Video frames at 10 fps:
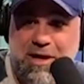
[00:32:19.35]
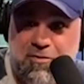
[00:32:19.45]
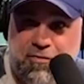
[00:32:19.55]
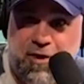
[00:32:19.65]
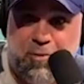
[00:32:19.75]

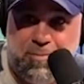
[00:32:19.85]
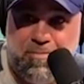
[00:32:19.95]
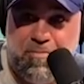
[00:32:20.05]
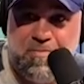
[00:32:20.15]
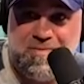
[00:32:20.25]
info
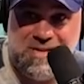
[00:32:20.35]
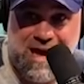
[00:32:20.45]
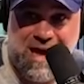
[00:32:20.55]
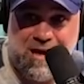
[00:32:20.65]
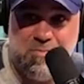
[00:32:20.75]

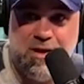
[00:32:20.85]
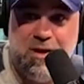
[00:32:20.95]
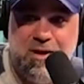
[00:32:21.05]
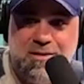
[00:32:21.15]
tab